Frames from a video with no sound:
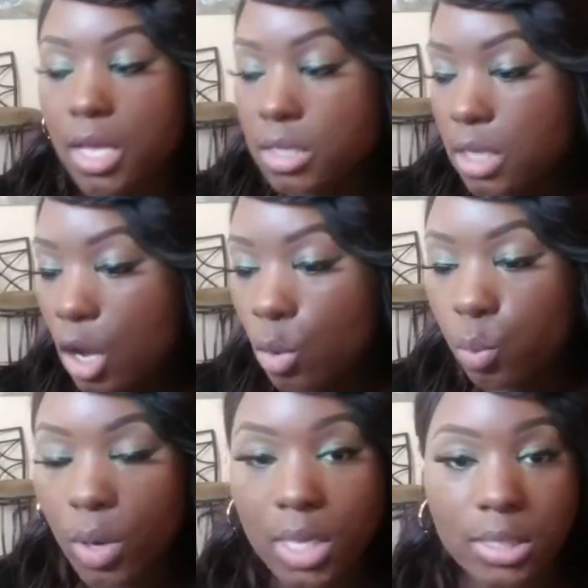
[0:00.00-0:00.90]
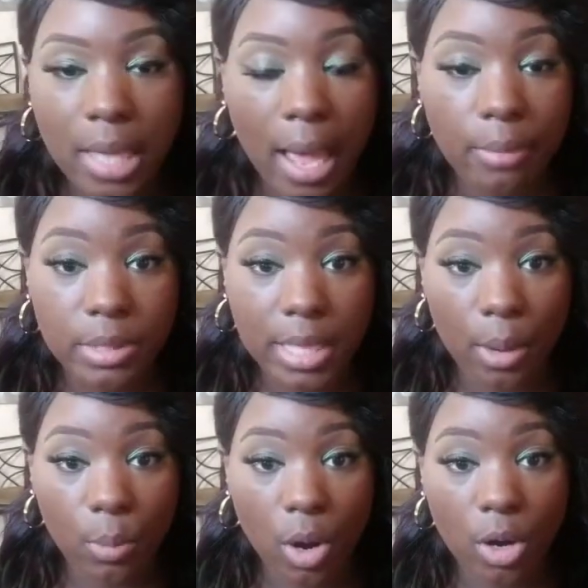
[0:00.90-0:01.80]
So once I was
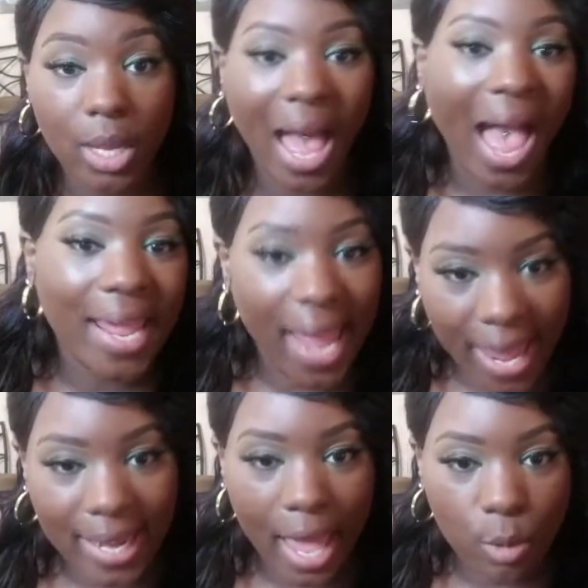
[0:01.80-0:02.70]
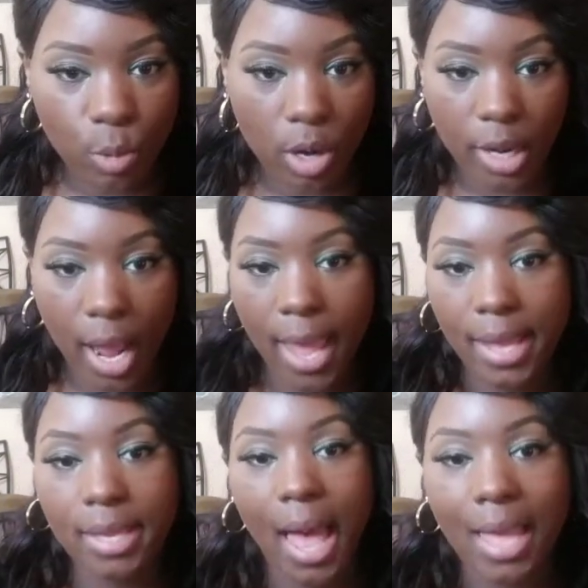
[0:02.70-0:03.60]
at work, I ate at work. I
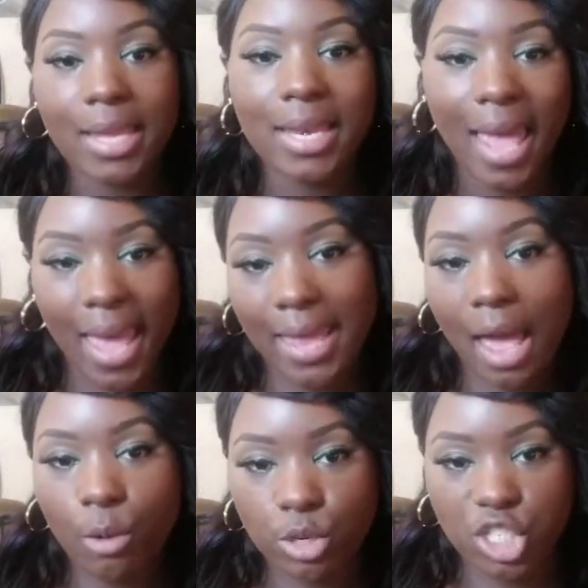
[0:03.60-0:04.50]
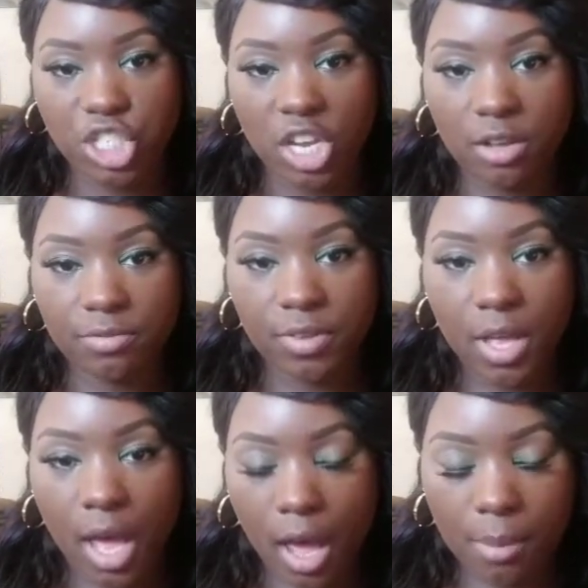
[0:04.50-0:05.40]
eat an 8-hour shift.
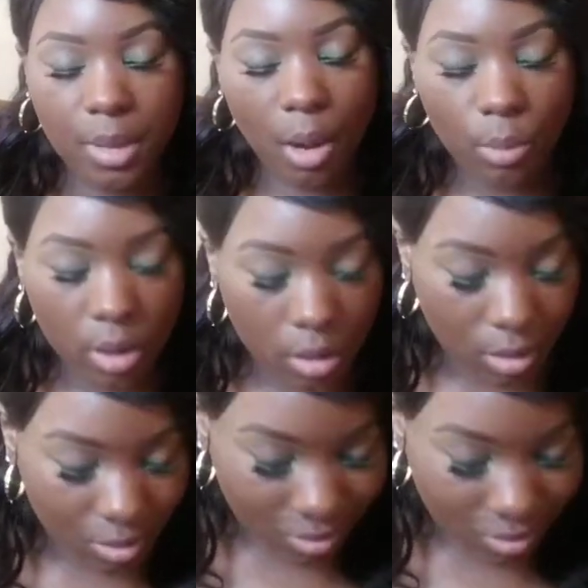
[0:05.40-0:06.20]
At work.